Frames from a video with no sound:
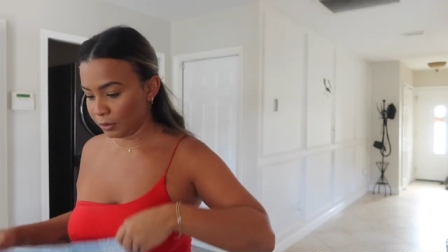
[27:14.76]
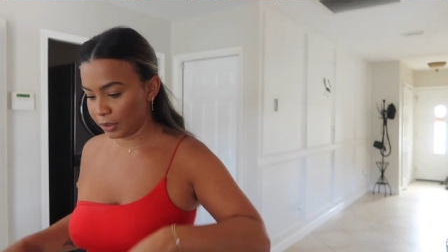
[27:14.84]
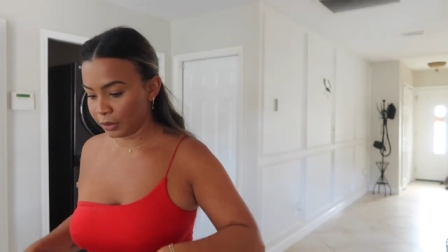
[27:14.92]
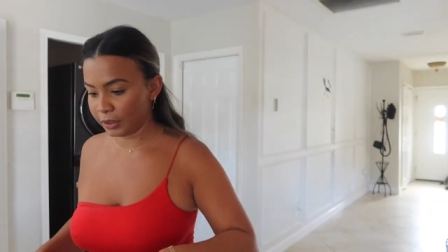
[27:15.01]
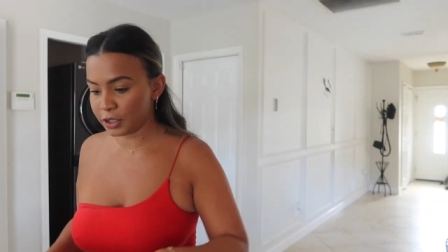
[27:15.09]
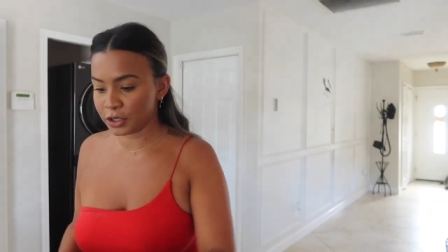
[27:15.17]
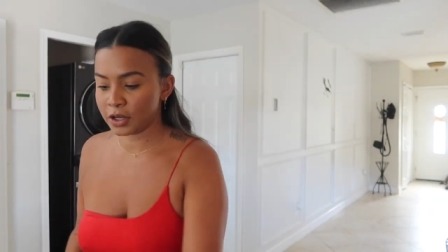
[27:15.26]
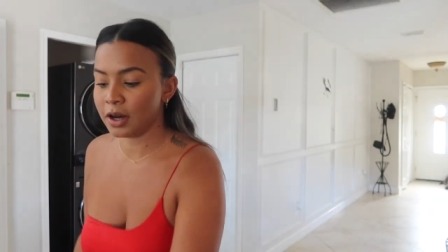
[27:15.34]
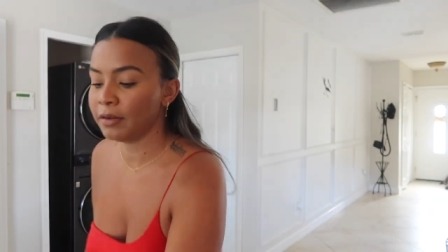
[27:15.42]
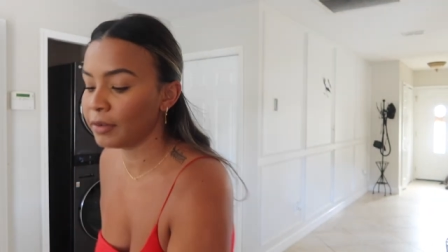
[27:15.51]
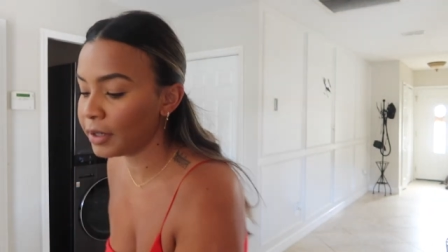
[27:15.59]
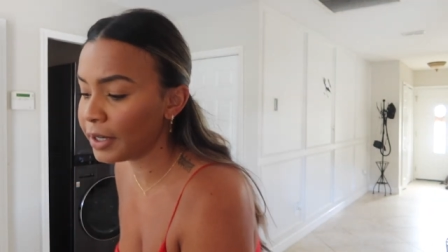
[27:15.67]
you literally just
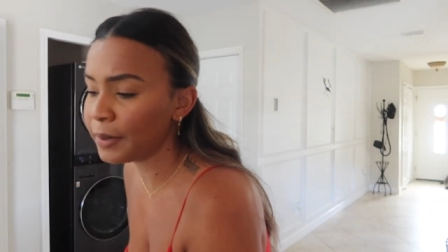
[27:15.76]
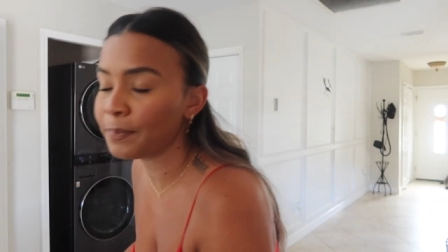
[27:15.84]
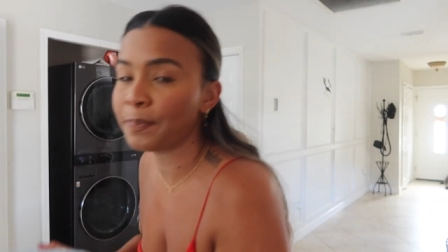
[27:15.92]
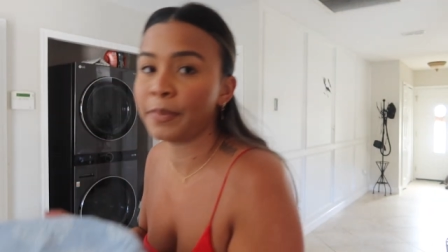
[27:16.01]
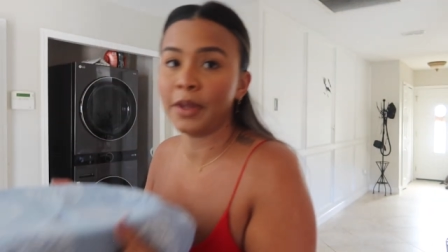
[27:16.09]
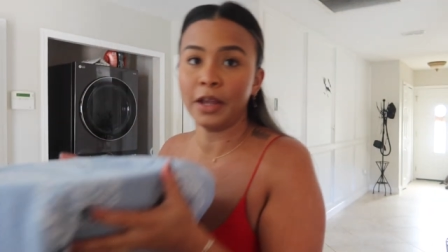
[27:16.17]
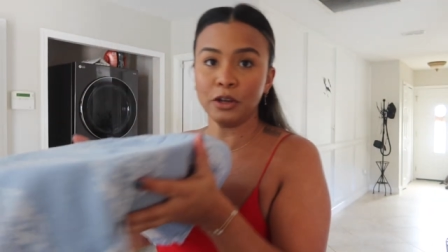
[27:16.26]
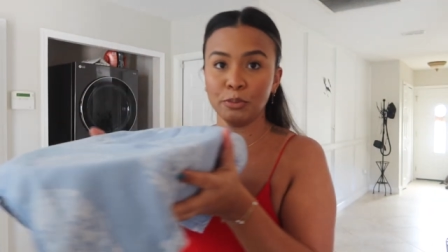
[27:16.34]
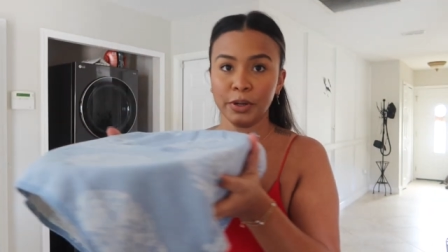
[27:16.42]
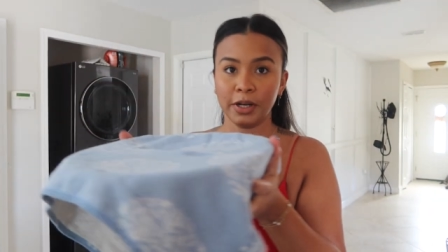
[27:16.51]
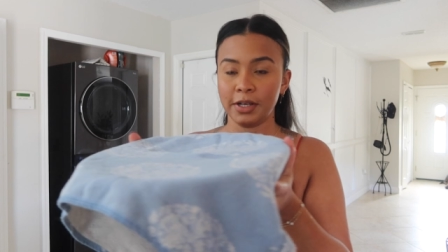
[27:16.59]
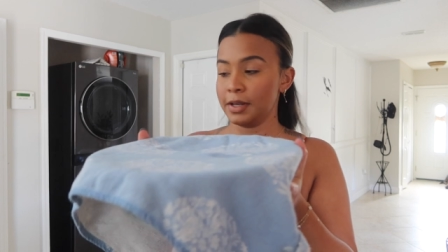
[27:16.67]
cover it and you
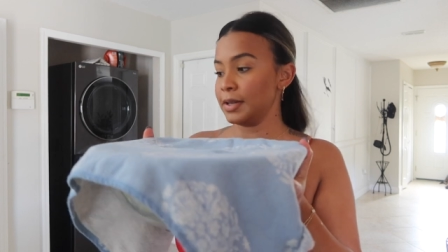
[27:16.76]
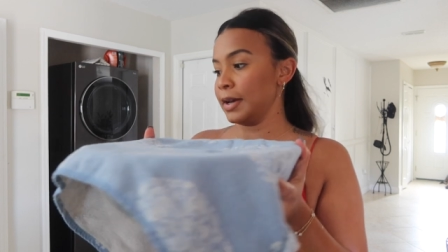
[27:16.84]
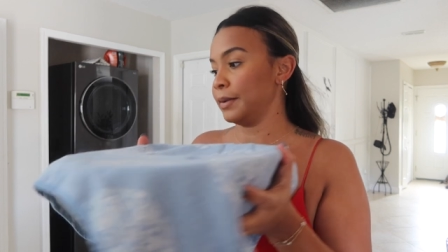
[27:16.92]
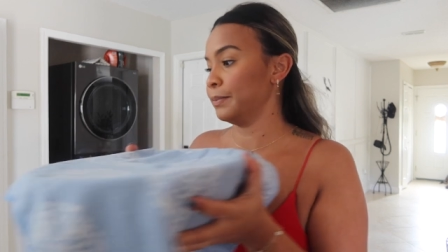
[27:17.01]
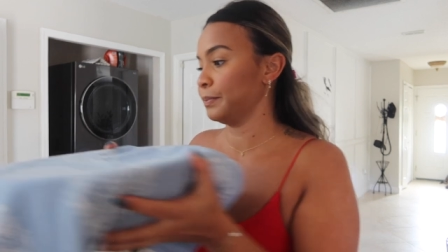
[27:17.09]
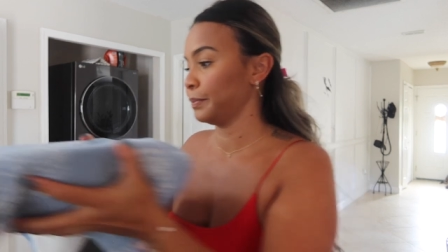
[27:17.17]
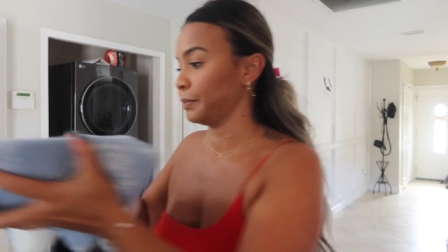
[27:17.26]
put it to the side.